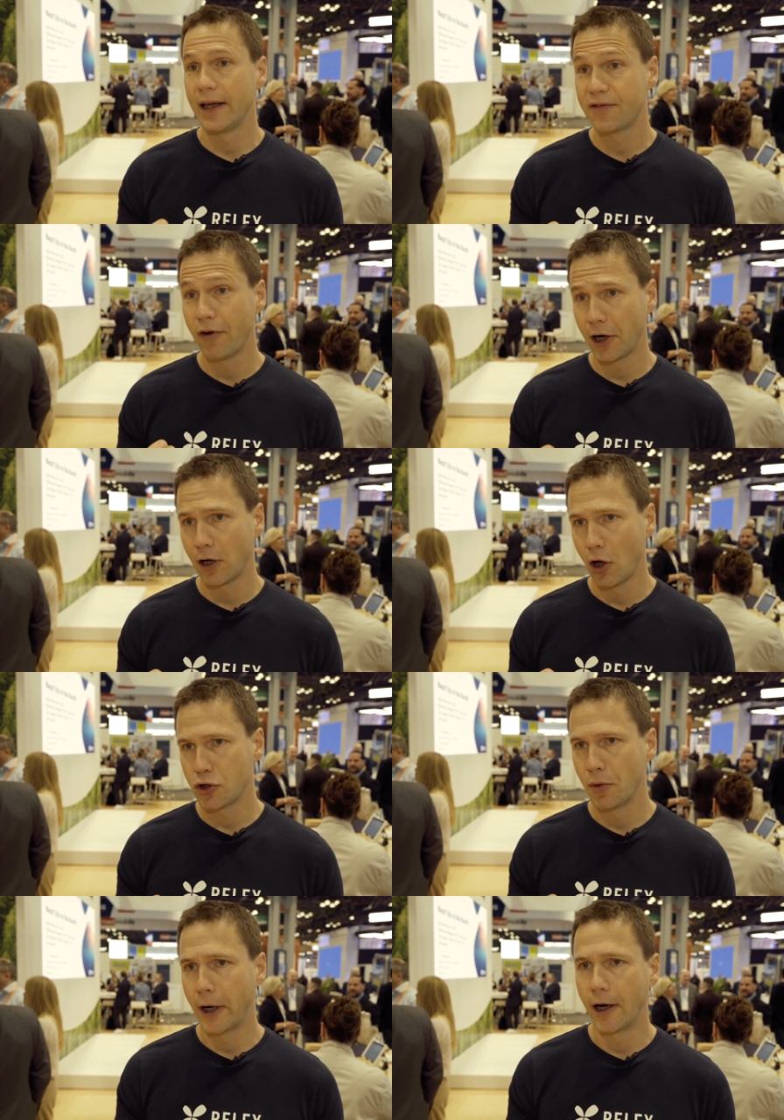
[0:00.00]
is very close
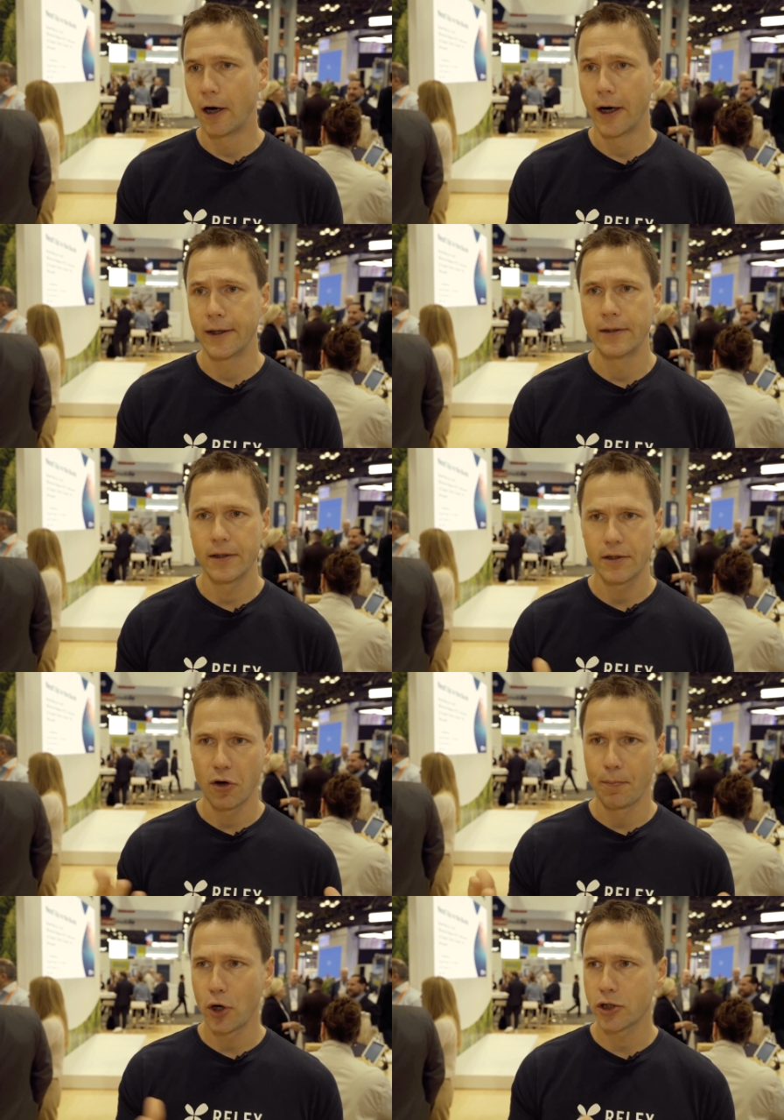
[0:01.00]
to my heart.
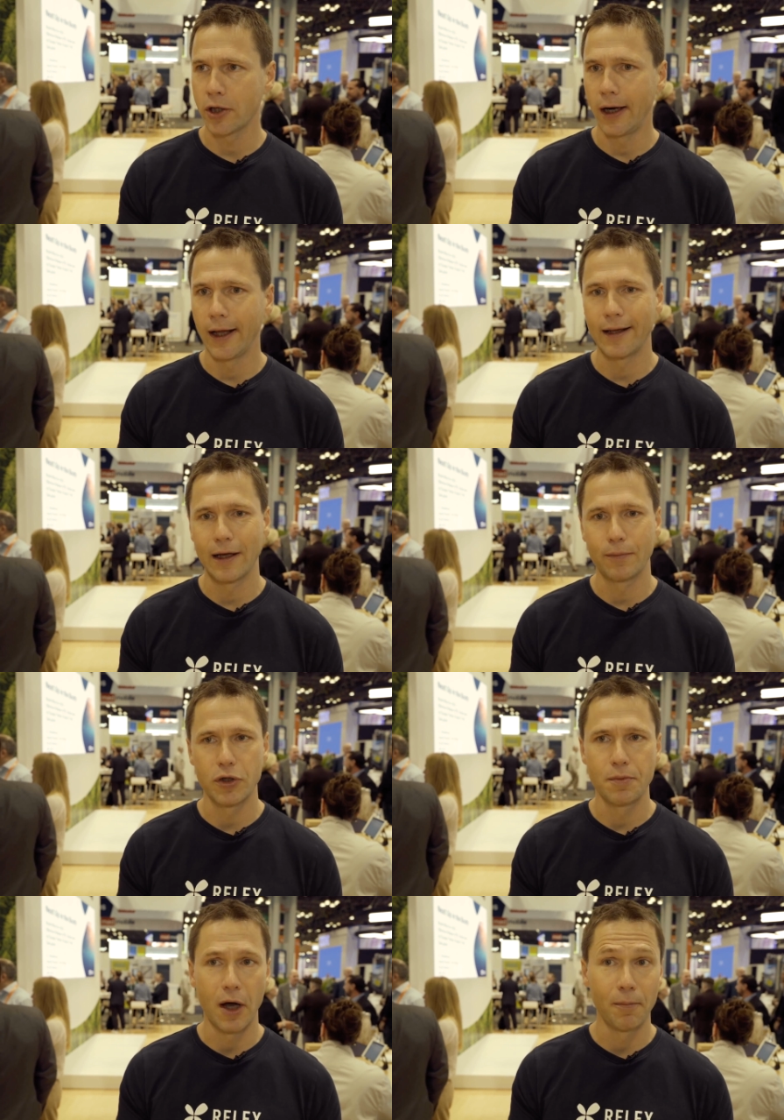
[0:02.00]
So personally, that
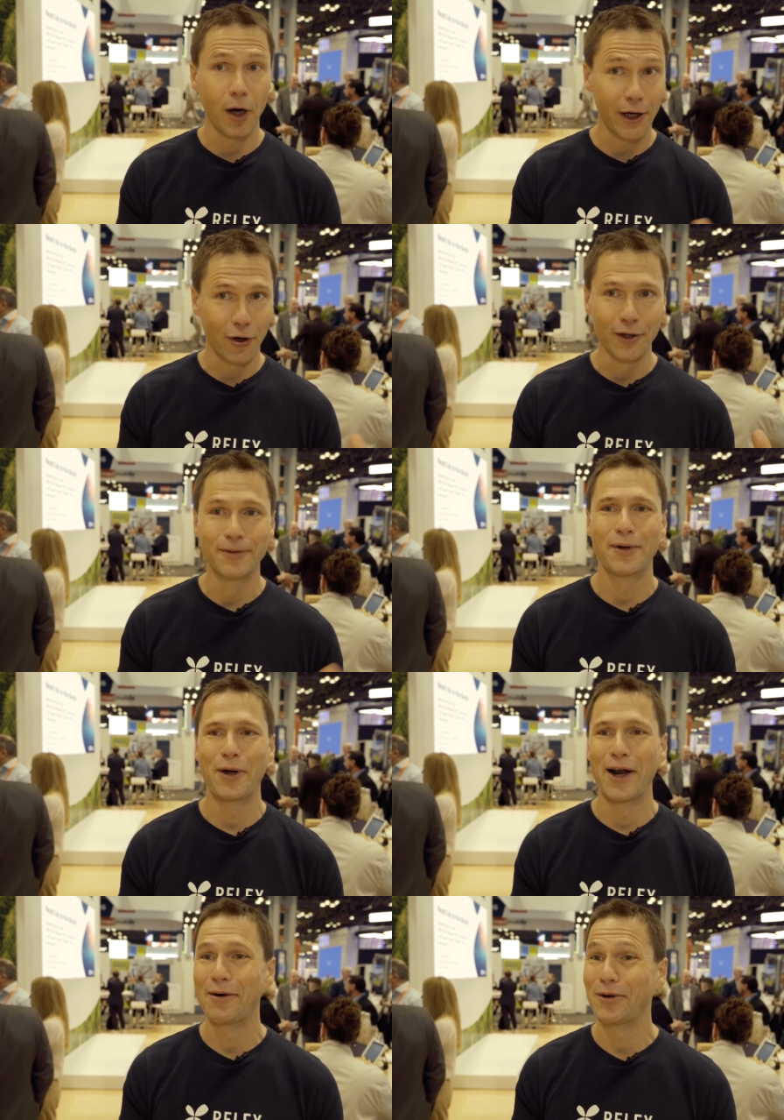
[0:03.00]
was my minor
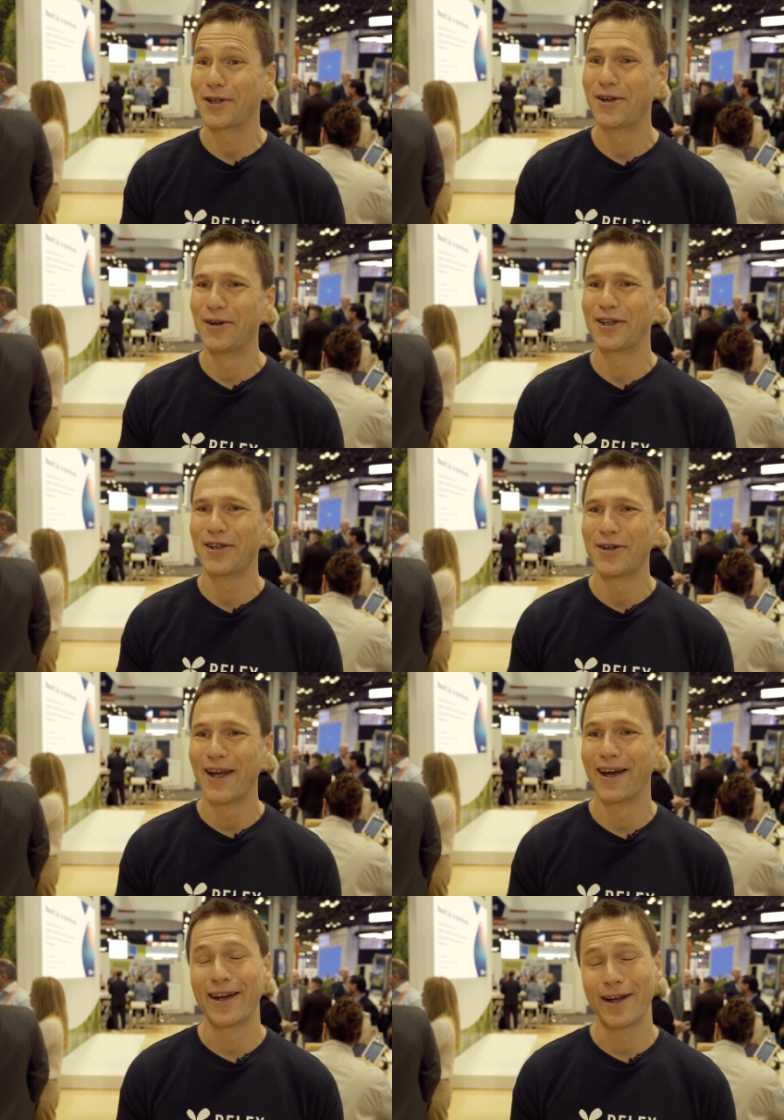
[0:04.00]
when I was doing uni
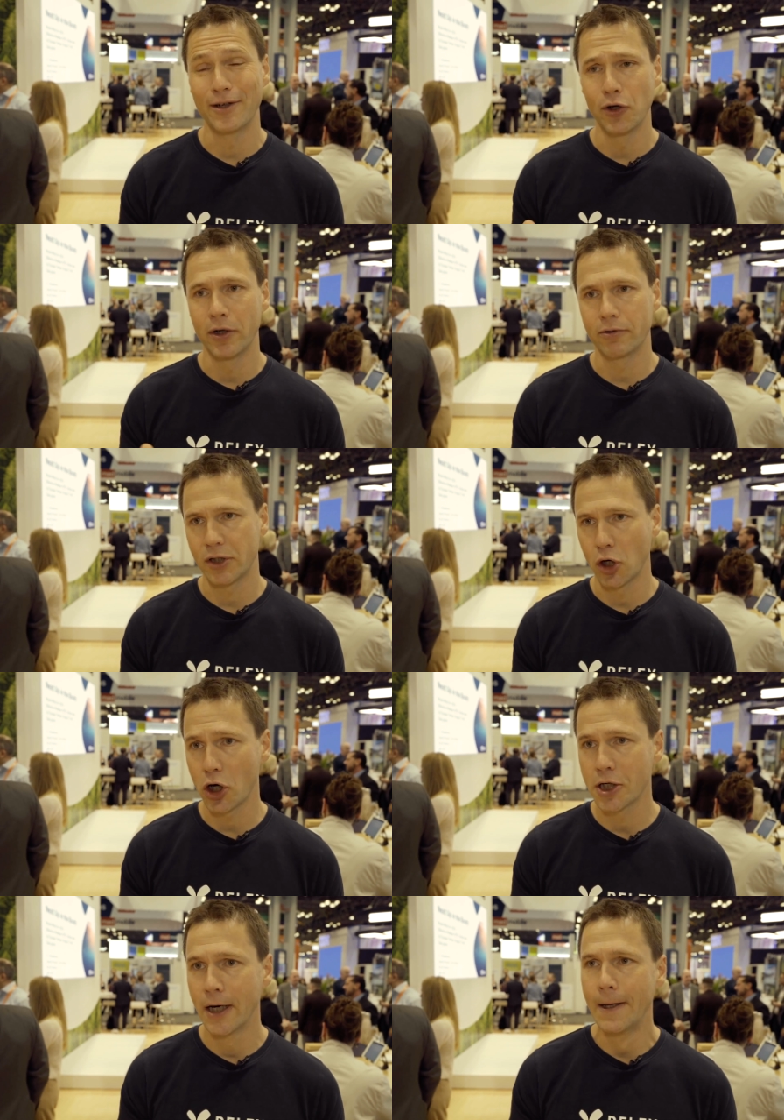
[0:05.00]
and, and doing
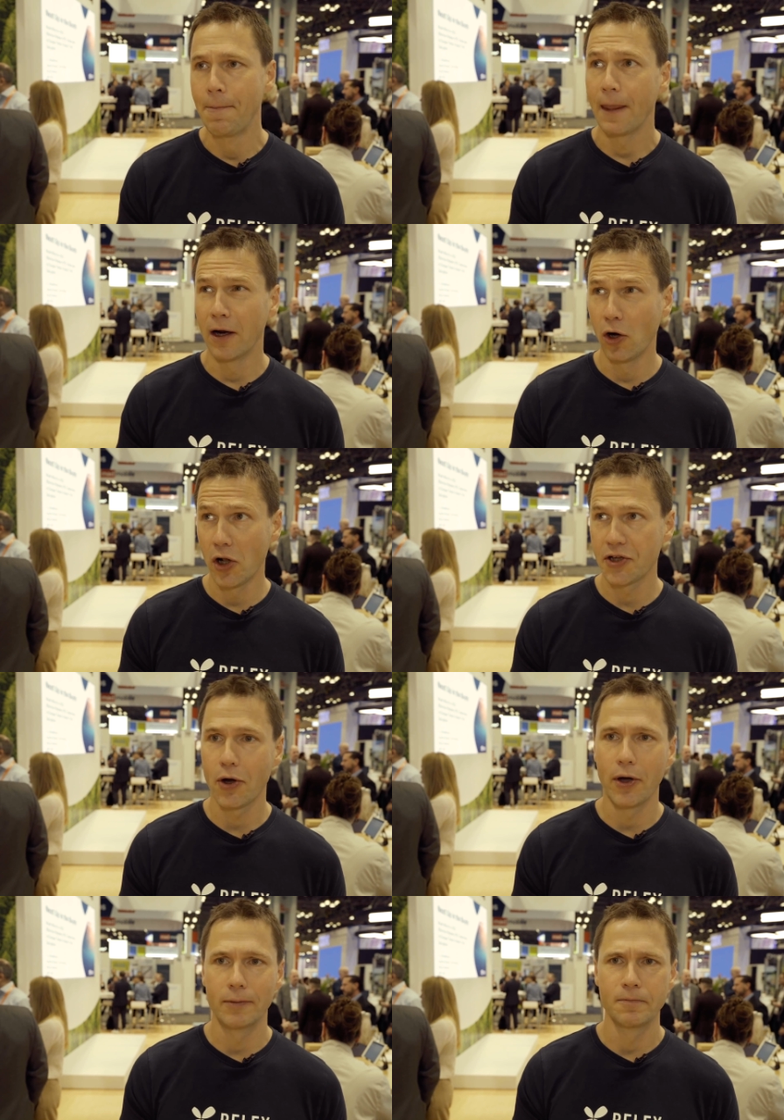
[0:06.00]
research. And
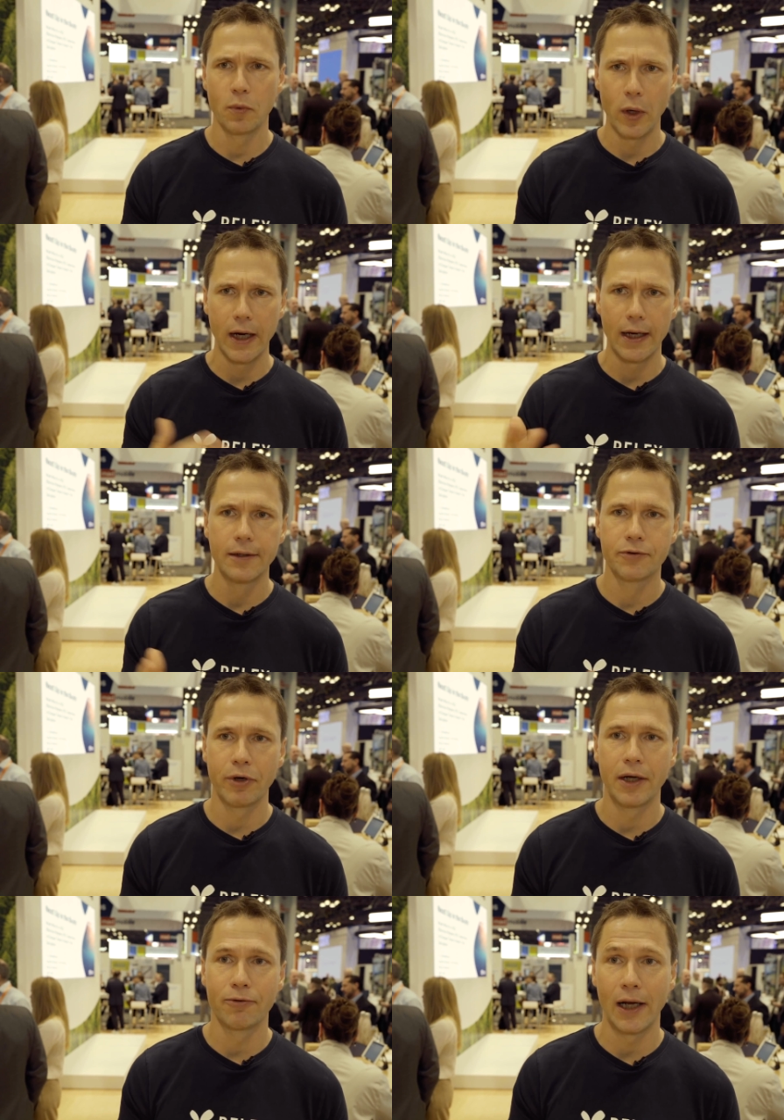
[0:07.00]
also, we
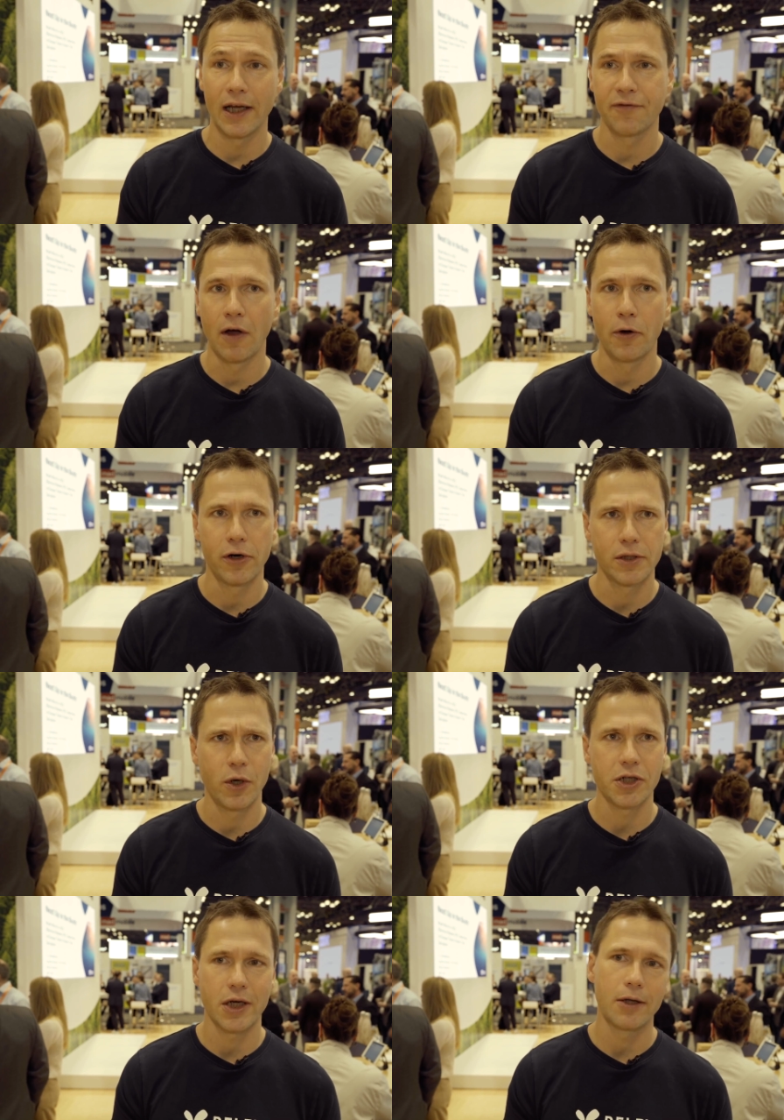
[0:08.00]
three Relex founders,
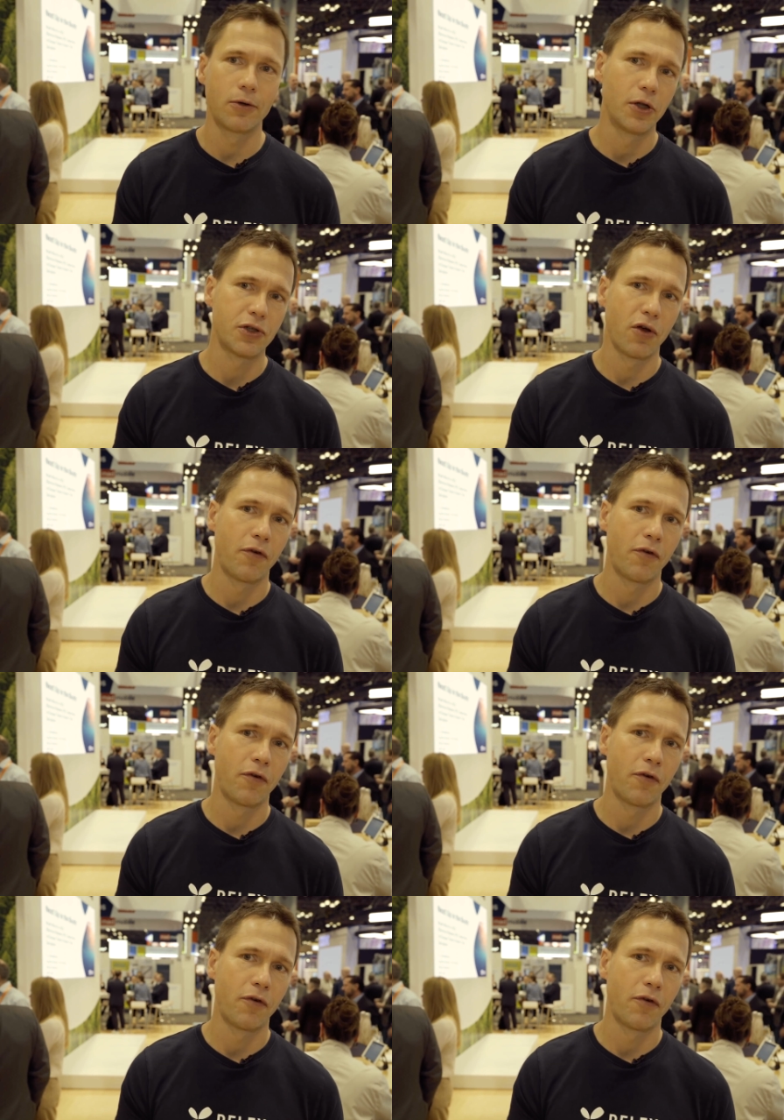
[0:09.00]
we just also